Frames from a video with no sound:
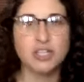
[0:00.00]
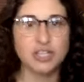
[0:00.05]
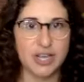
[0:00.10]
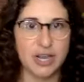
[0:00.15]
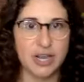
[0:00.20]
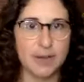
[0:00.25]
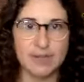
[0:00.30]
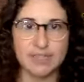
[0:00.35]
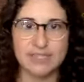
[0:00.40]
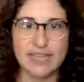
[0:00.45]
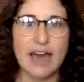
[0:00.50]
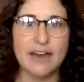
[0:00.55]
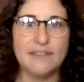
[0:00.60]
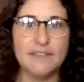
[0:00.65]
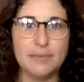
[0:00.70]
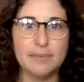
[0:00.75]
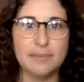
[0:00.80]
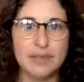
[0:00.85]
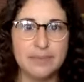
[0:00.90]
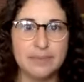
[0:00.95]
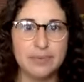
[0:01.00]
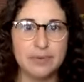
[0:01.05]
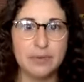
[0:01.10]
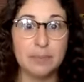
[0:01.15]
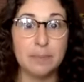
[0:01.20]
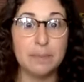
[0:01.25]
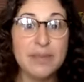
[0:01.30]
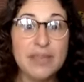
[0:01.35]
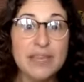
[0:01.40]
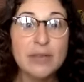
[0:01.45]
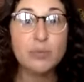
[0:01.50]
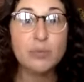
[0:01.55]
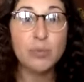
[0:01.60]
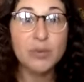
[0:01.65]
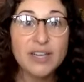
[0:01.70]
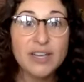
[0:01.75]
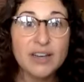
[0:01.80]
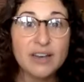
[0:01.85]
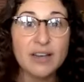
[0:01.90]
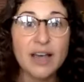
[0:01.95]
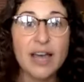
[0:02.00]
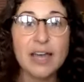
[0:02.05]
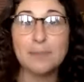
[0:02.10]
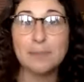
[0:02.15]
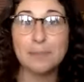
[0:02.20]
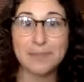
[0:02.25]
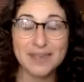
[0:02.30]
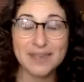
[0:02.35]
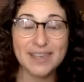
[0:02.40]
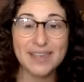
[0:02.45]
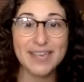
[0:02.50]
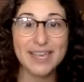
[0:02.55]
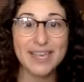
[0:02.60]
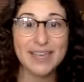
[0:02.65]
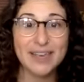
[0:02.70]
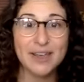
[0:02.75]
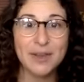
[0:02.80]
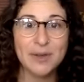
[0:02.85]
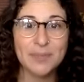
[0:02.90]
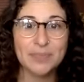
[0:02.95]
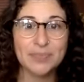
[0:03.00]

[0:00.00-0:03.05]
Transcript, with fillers: therapists having people be real and be